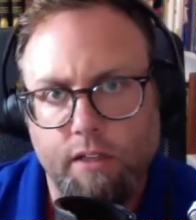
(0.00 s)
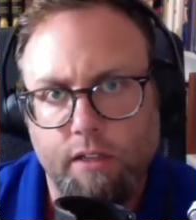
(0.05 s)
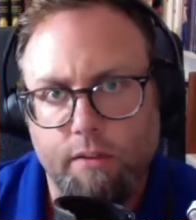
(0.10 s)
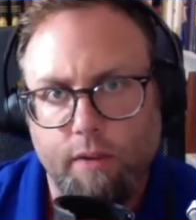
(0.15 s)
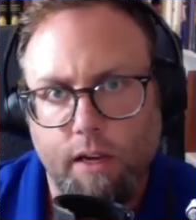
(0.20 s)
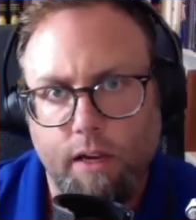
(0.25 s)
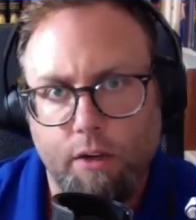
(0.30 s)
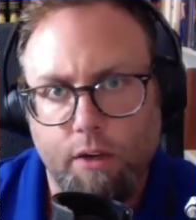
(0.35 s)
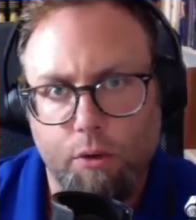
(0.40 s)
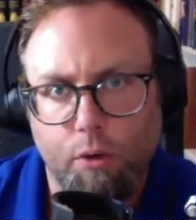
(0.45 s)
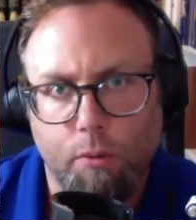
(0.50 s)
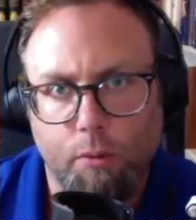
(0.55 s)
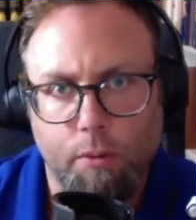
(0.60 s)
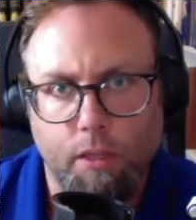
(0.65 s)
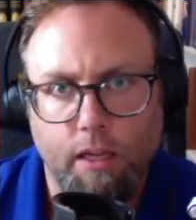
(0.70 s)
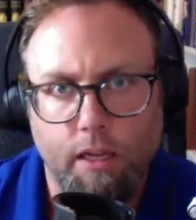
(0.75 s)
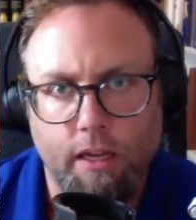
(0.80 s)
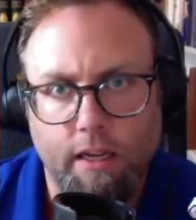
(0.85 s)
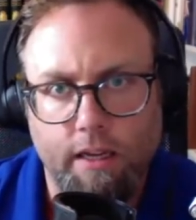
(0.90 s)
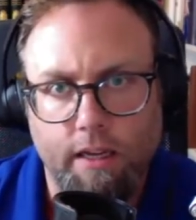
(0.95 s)
of how to
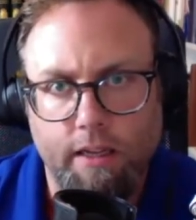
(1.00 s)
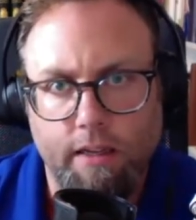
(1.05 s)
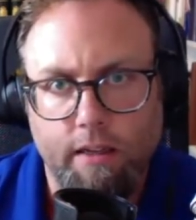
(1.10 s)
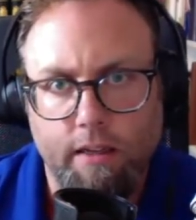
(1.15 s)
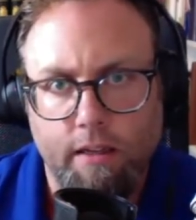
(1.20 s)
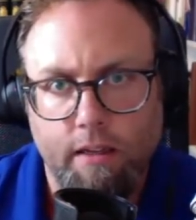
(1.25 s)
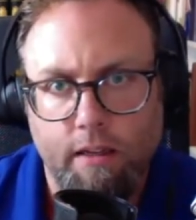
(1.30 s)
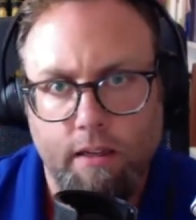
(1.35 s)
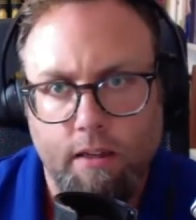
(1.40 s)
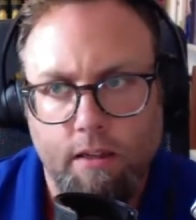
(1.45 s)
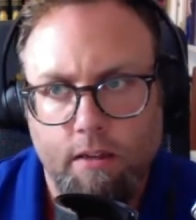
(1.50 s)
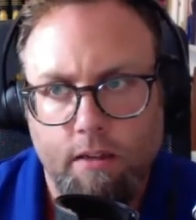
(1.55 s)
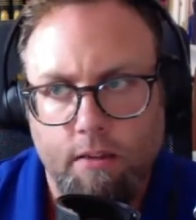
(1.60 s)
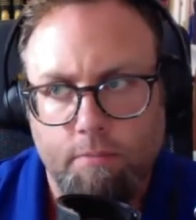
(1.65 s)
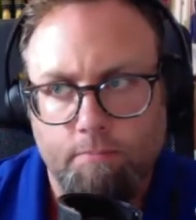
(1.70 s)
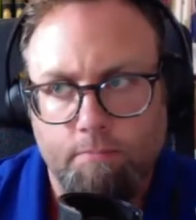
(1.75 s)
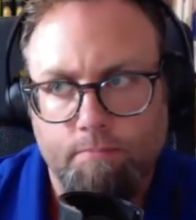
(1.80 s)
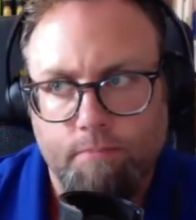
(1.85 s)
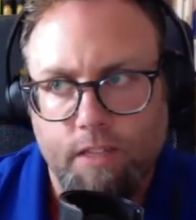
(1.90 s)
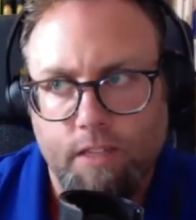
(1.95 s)
apply.
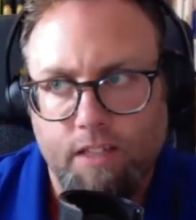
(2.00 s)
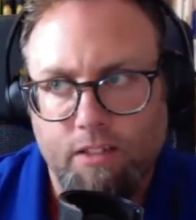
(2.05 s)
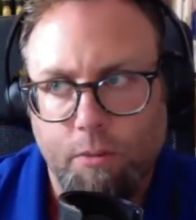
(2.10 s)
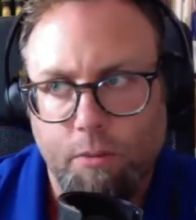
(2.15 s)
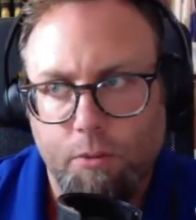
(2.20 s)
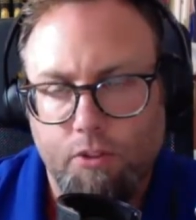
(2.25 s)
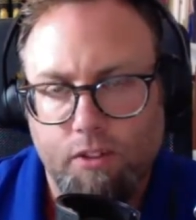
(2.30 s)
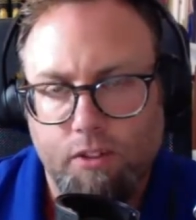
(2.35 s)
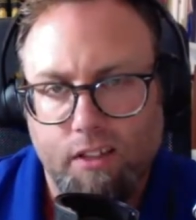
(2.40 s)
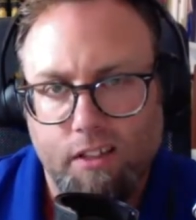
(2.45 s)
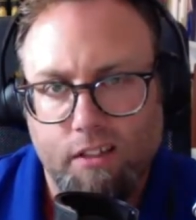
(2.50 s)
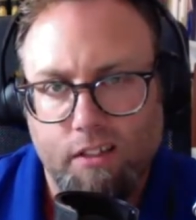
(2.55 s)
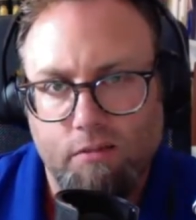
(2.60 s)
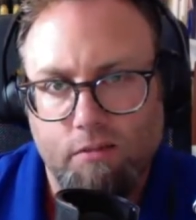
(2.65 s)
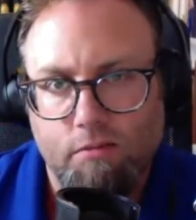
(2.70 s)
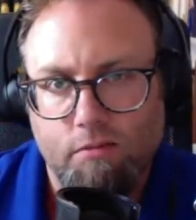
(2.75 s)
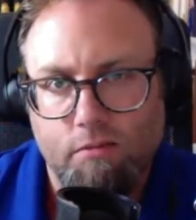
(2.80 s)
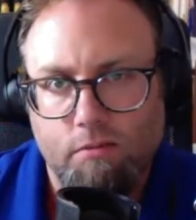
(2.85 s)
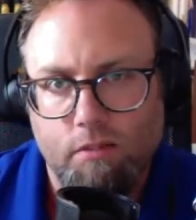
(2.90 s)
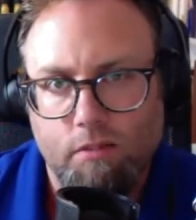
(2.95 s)
It's almost like
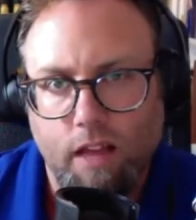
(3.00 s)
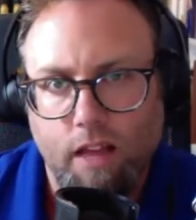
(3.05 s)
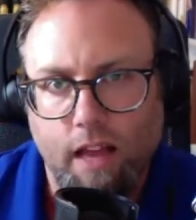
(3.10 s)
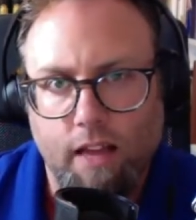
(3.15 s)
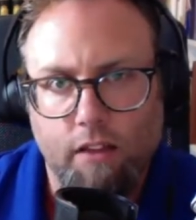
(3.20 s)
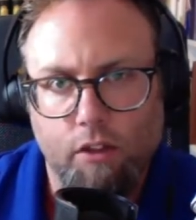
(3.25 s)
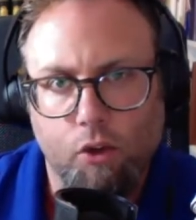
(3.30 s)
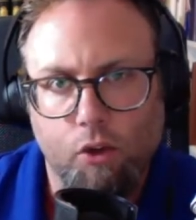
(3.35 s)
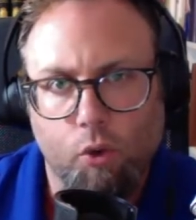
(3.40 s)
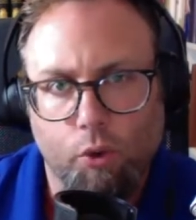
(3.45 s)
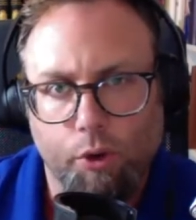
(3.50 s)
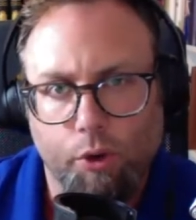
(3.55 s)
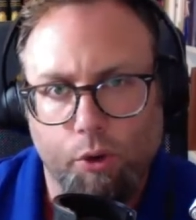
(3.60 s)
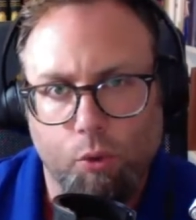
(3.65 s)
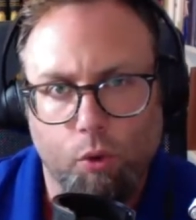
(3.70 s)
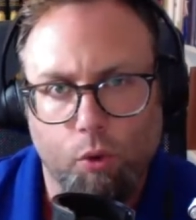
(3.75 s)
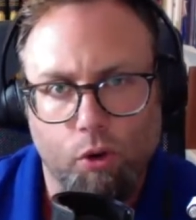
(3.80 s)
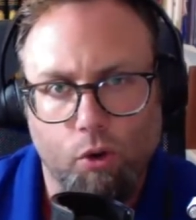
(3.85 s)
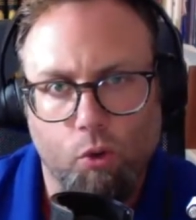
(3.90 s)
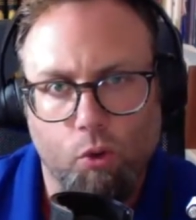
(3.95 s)
allegory
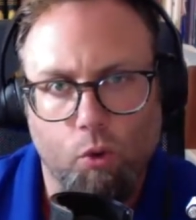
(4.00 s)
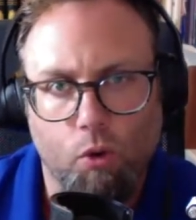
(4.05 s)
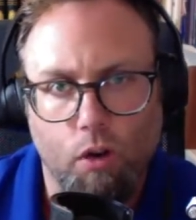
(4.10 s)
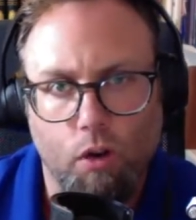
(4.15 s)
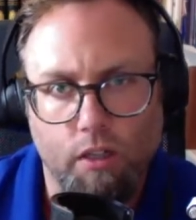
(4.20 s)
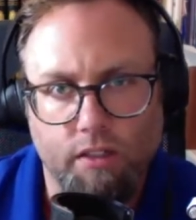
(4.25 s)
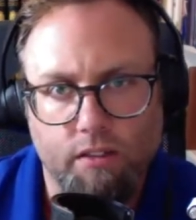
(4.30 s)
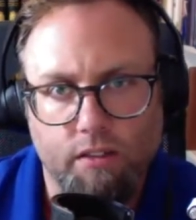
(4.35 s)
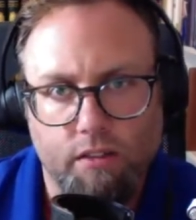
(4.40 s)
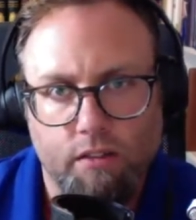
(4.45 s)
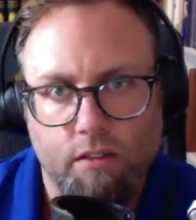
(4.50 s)
101.